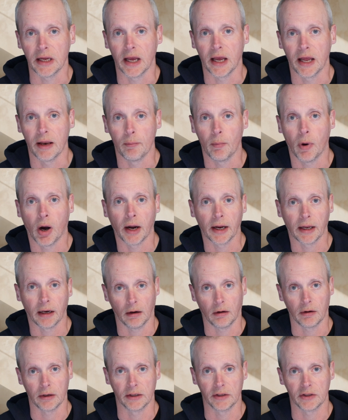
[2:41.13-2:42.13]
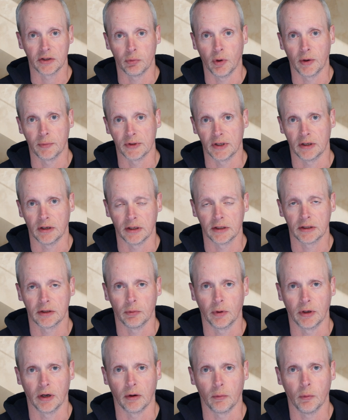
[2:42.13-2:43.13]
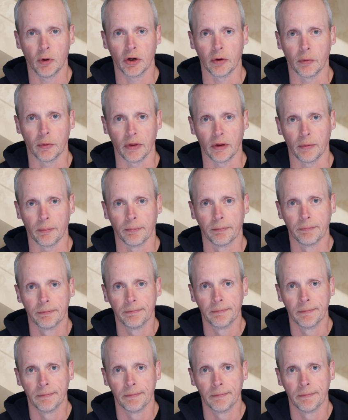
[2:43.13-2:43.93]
in my clients' websites when I work with them.